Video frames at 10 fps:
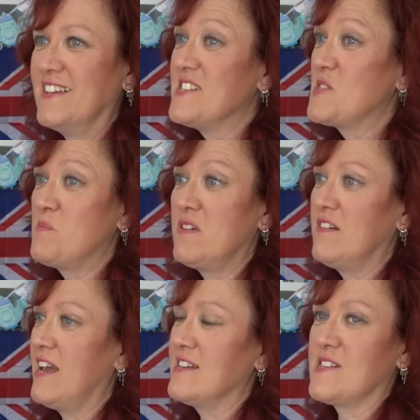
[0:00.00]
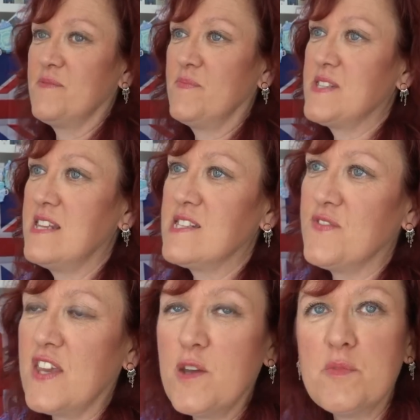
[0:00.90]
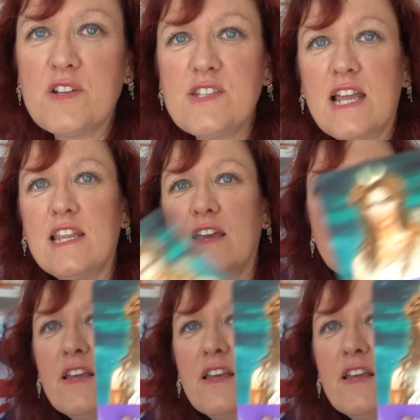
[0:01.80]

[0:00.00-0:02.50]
Spirit has a sense of humour, I tell you.